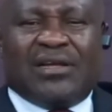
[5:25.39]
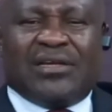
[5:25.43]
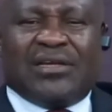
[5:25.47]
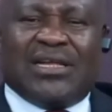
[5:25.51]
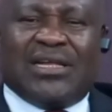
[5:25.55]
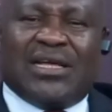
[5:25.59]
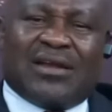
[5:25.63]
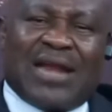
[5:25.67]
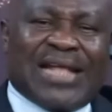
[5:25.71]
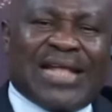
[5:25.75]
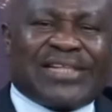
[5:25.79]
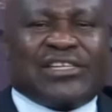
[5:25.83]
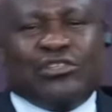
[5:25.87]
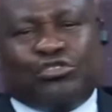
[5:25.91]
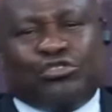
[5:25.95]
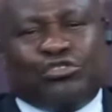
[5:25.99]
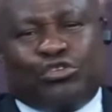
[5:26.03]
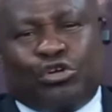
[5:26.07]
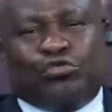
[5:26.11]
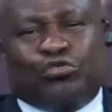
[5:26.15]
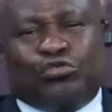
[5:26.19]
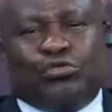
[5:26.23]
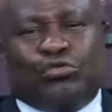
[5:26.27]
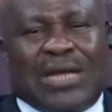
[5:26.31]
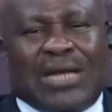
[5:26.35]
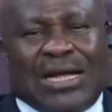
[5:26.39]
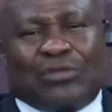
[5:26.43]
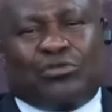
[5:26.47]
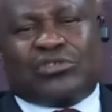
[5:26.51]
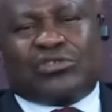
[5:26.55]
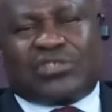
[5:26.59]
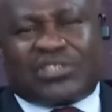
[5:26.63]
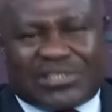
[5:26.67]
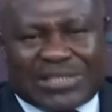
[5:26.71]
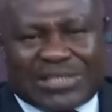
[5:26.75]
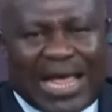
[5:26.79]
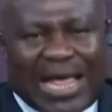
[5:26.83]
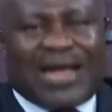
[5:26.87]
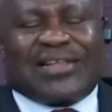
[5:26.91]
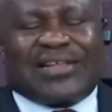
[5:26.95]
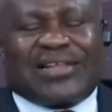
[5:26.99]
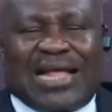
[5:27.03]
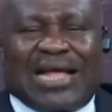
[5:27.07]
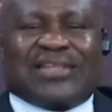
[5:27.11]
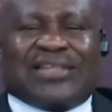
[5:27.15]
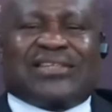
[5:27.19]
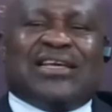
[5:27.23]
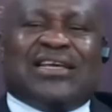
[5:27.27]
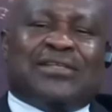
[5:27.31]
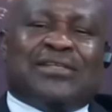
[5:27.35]
The right thing to do now to sack
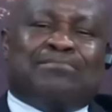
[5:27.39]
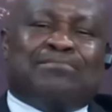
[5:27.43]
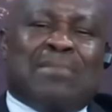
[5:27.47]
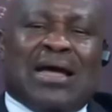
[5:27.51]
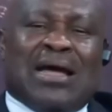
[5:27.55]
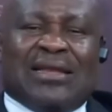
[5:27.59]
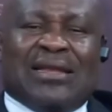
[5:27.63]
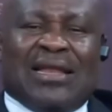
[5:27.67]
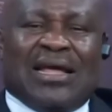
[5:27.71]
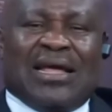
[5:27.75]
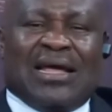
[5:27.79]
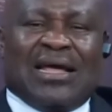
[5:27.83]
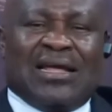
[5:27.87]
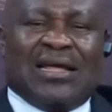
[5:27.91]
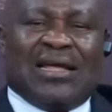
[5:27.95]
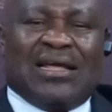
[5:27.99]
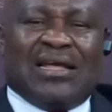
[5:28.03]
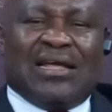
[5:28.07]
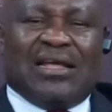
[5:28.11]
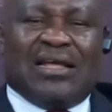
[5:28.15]
that gate man now.